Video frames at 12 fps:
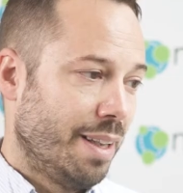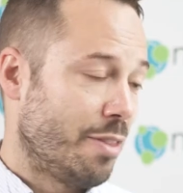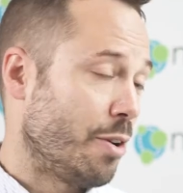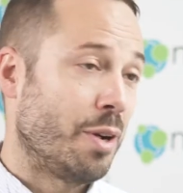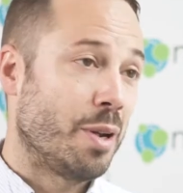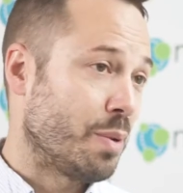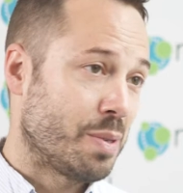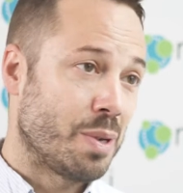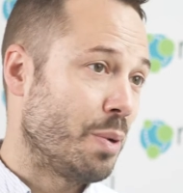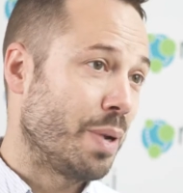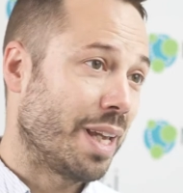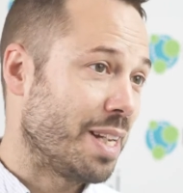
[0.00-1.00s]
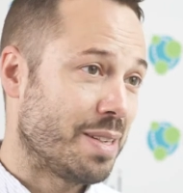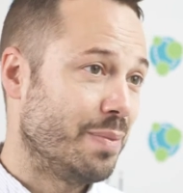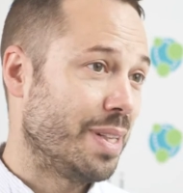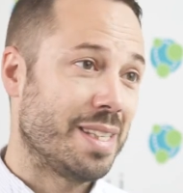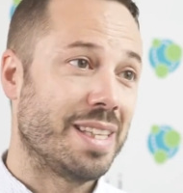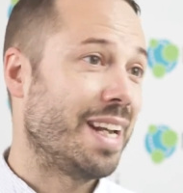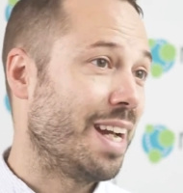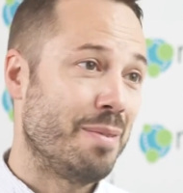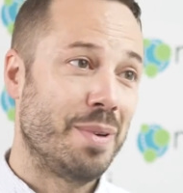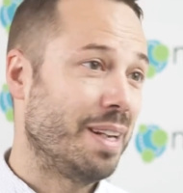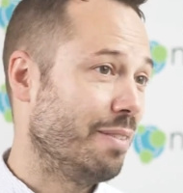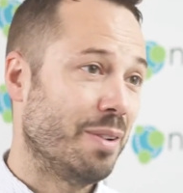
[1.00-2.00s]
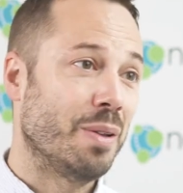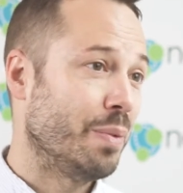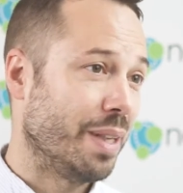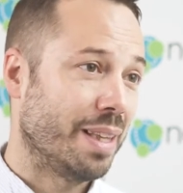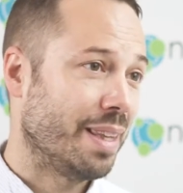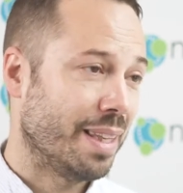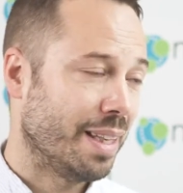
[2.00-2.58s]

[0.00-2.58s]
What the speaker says: 30 or so engagements that I've been involved with,